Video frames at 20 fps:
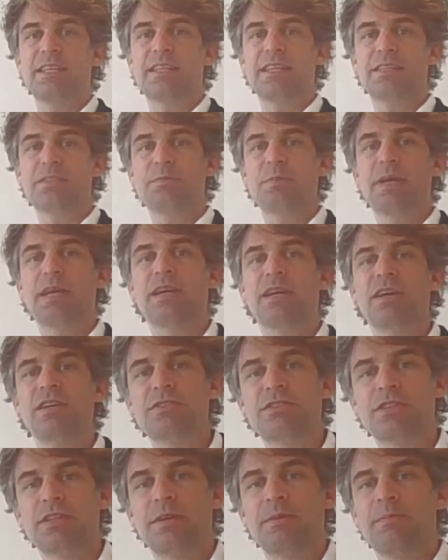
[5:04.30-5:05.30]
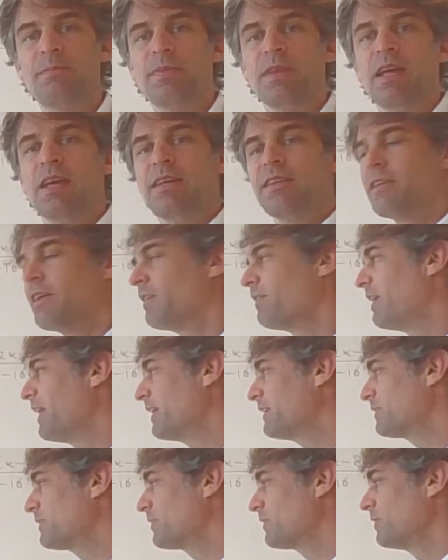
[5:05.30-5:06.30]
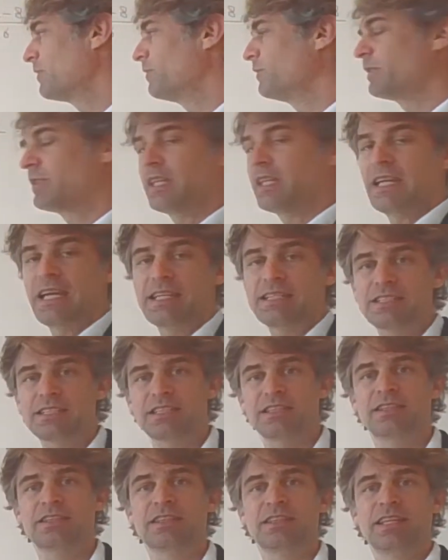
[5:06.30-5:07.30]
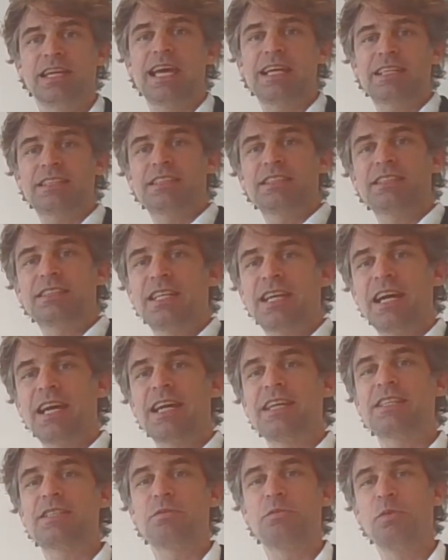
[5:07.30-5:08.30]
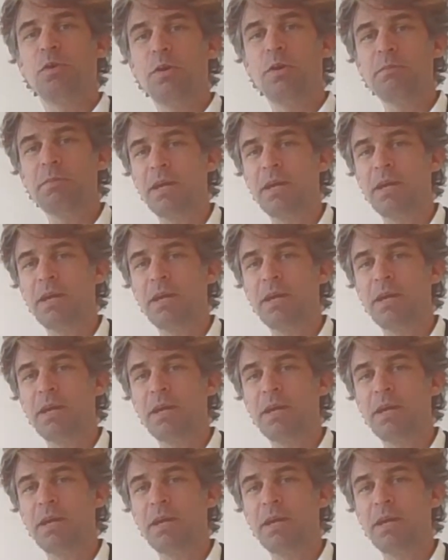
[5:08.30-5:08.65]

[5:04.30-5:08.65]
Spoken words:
That's my answer. Now let's look at exercise, warming